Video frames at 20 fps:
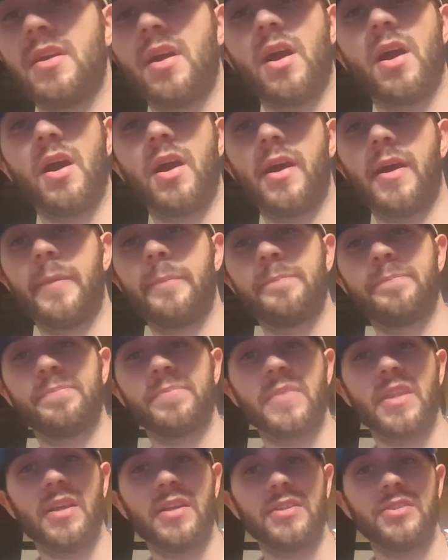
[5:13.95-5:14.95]

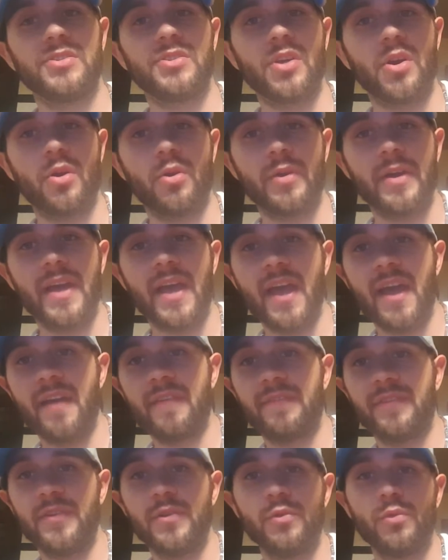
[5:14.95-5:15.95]
So
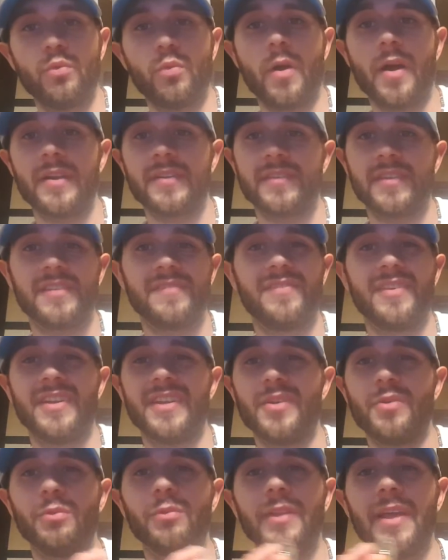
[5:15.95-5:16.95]
if you watch this
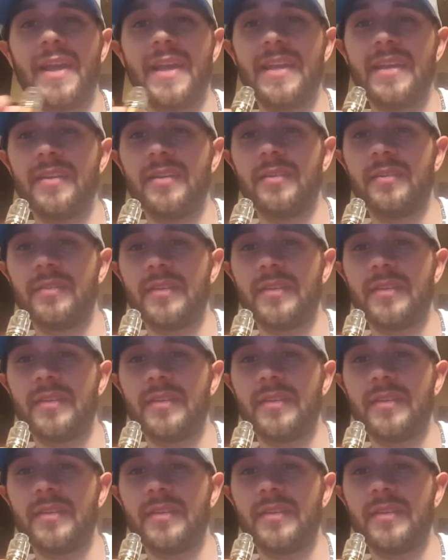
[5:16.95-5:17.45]
video late